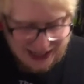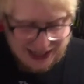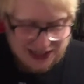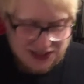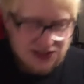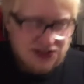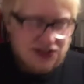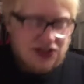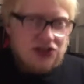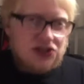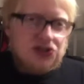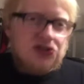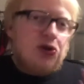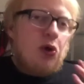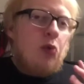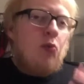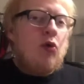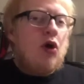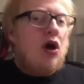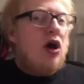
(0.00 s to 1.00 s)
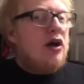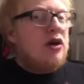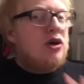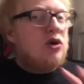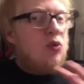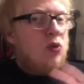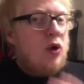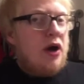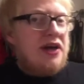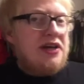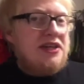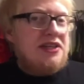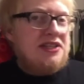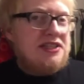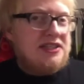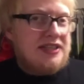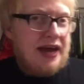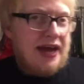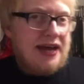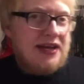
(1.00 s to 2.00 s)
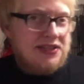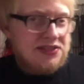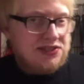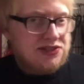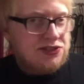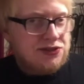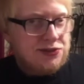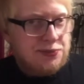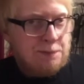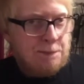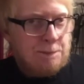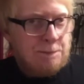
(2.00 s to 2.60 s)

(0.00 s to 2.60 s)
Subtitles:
is a somewhat acquired taste,